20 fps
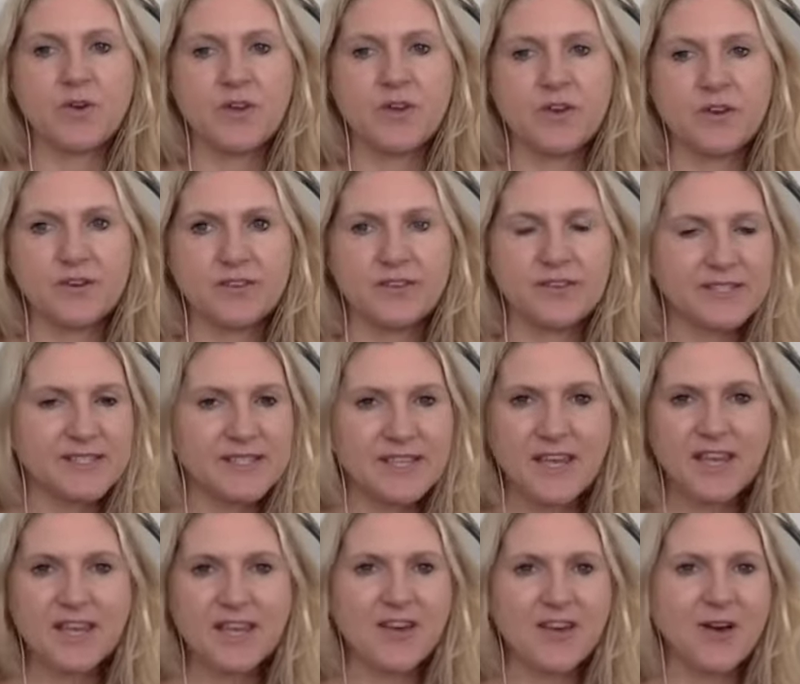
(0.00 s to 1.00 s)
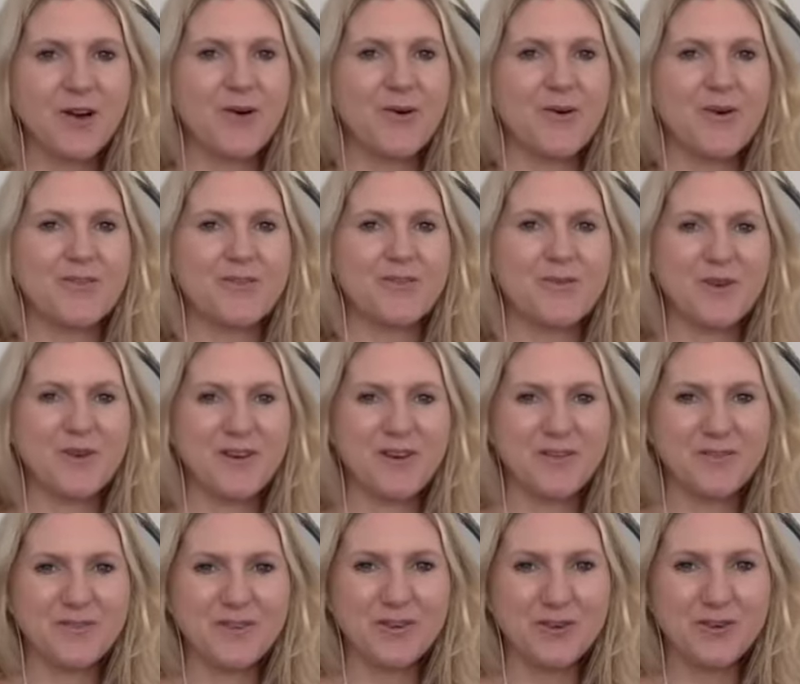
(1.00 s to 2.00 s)
you're the C E O of,
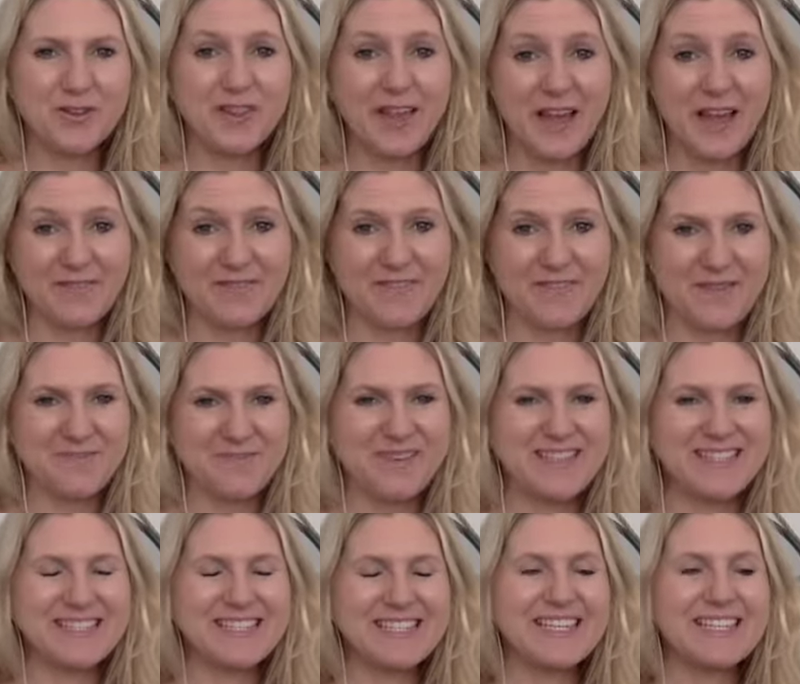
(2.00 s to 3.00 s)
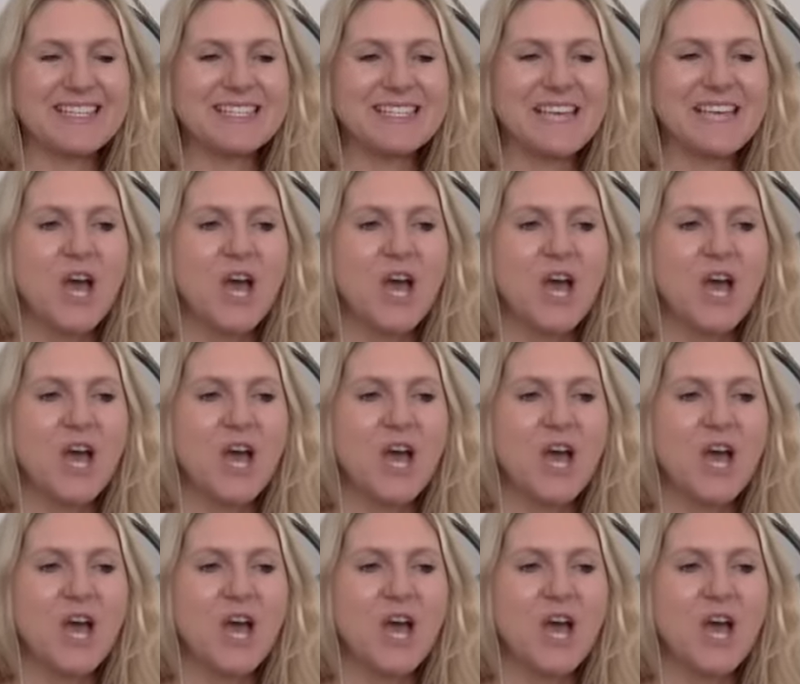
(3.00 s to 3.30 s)
of your life and business,